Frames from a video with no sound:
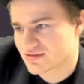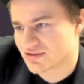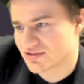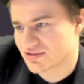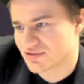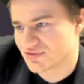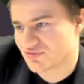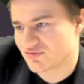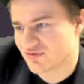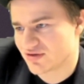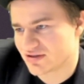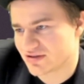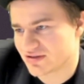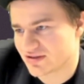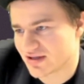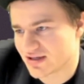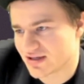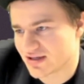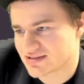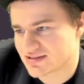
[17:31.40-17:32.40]
So very
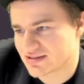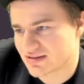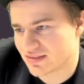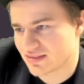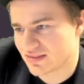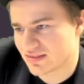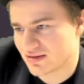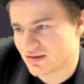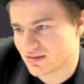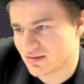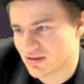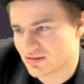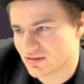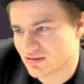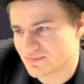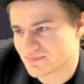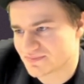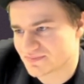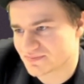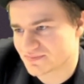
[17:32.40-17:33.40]
nice theme
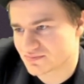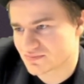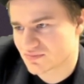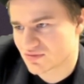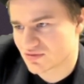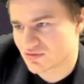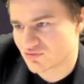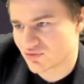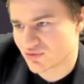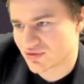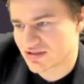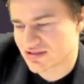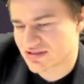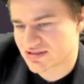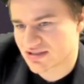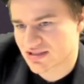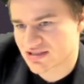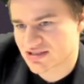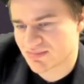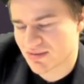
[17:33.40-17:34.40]
here. Rook
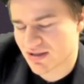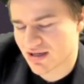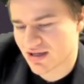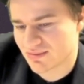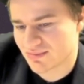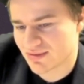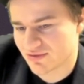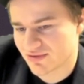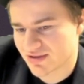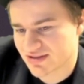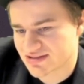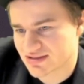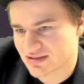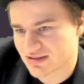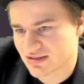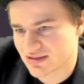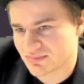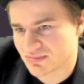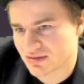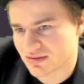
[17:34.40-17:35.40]
e6 by
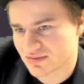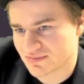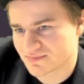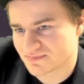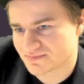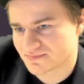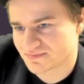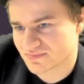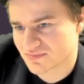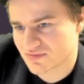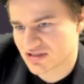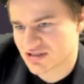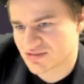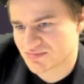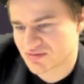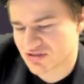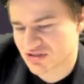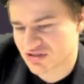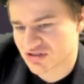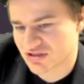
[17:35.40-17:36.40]
Wesley, but this
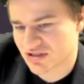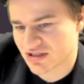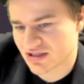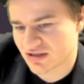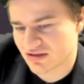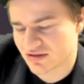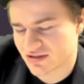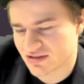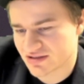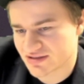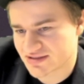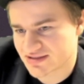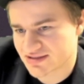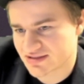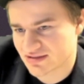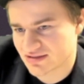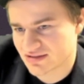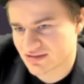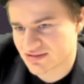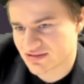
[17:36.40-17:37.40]
position here is
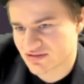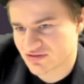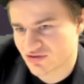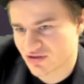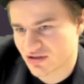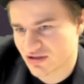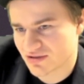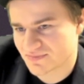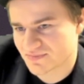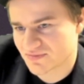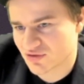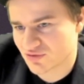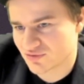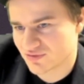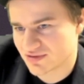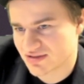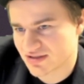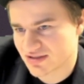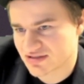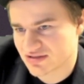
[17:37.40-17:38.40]
a draw.
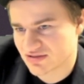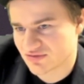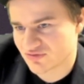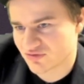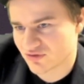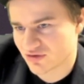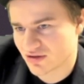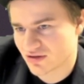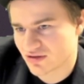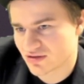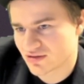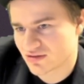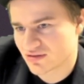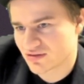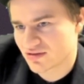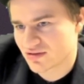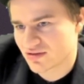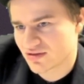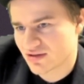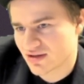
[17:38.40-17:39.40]
Queen takes d4,
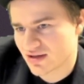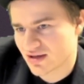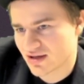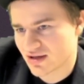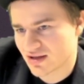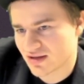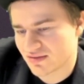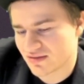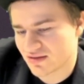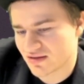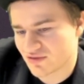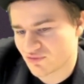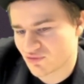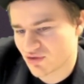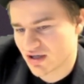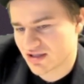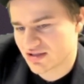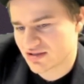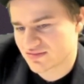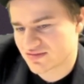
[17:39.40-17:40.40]
and
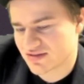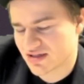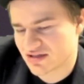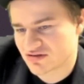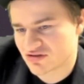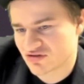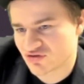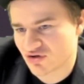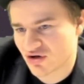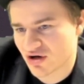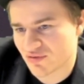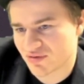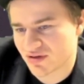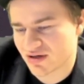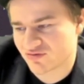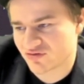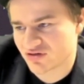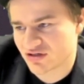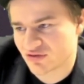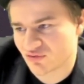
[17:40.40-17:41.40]
White can take the draw
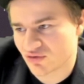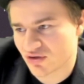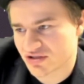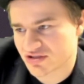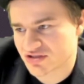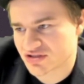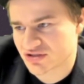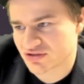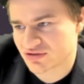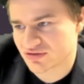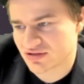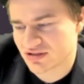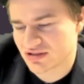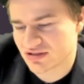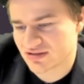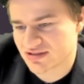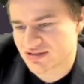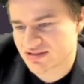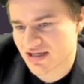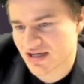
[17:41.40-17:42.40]
whenever he wants to.
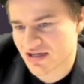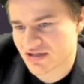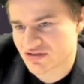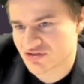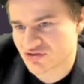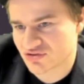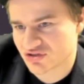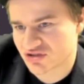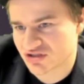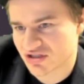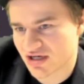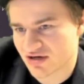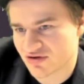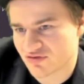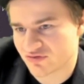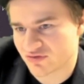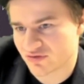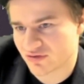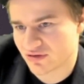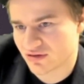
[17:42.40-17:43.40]
He decides to check
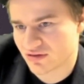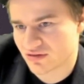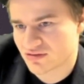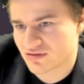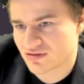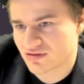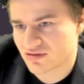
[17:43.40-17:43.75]
for